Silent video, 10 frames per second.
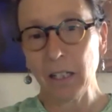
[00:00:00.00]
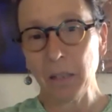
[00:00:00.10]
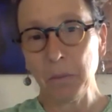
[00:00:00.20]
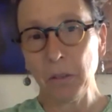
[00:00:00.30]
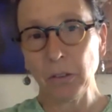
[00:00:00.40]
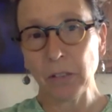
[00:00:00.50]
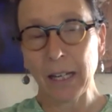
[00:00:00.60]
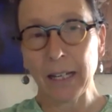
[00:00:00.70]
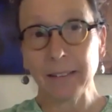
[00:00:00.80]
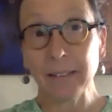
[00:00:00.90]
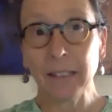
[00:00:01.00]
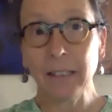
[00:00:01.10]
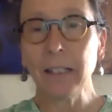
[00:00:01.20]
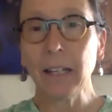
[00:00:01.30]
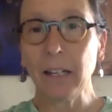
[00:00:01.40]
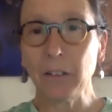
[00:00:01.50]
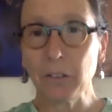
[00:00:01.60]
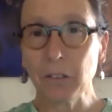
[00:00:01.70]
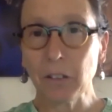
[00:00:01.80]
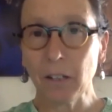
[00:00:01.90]
use as
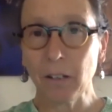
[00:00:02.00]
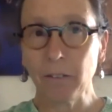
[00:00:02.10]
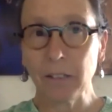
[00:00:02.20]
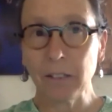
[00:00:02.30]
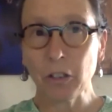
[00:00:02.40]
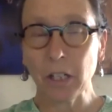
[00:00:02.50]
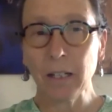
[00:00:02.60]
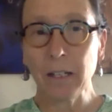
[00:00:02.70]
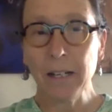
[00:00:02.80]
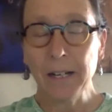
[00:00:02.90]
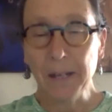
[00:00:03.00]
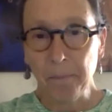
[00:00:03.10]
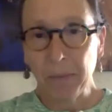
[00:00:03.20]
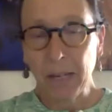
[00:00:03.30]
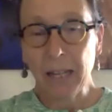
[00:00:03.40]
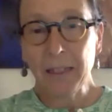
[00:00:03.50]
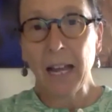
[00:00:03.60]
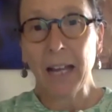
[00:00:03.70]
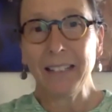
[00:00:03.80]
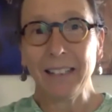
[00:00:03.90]
indicators of condition. And
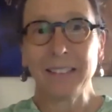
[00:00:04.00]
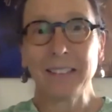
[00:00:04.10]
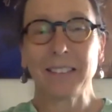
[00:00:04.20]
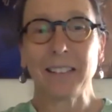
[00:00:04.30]
that is,